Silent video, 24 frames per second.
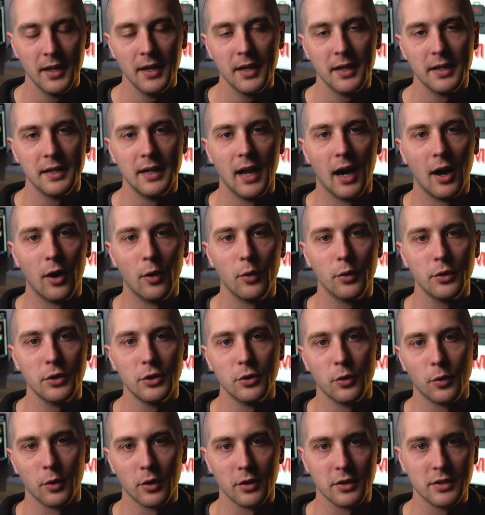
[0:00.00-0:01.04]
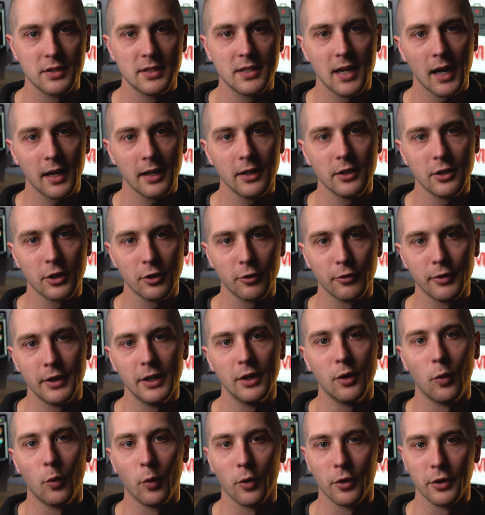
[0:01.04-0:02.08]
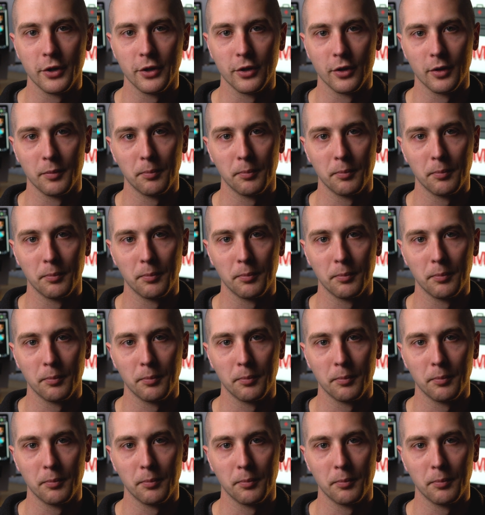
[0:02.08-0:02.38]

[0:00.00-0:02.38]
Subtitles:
Now, your second degree or your